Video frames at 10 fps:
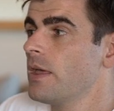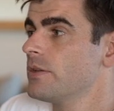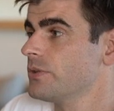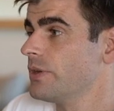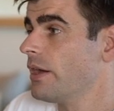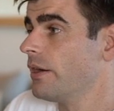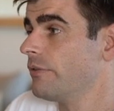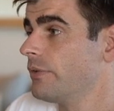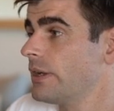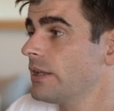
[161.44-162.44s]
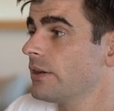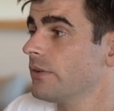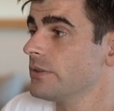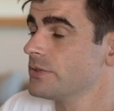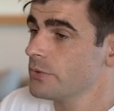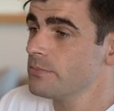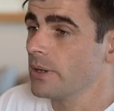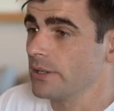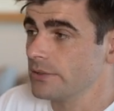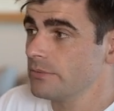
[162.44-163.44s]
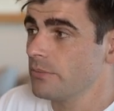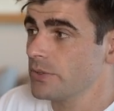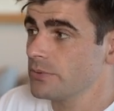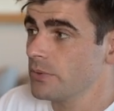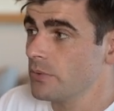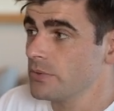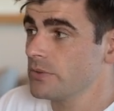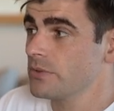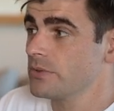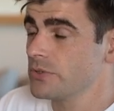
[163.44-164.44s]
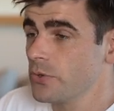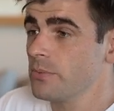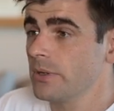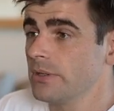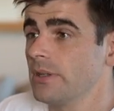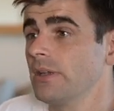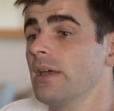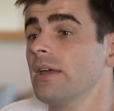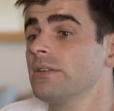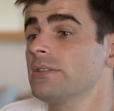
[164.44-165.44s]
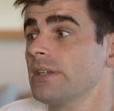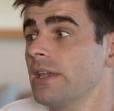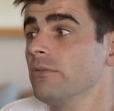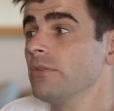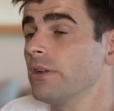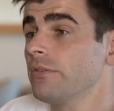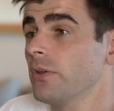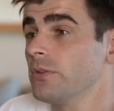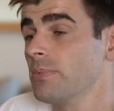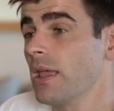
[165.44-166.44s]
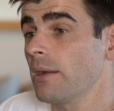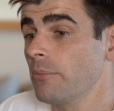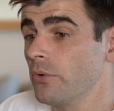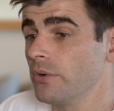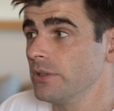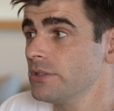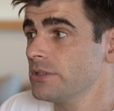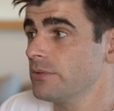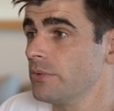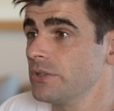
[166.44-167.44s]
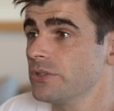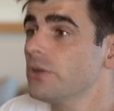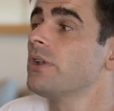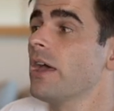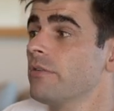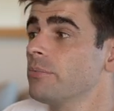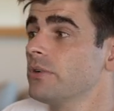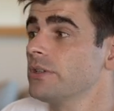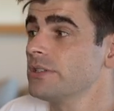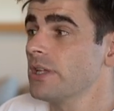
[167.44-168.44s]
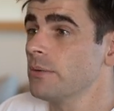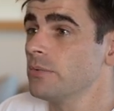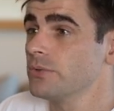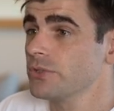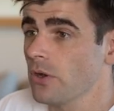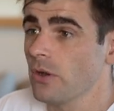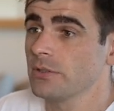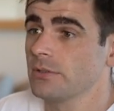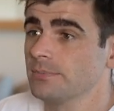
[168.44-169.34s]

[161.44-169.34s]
So now if we click on the zoom button, which will zoom in to get rid of those black borders, we should have a pretty stable shot.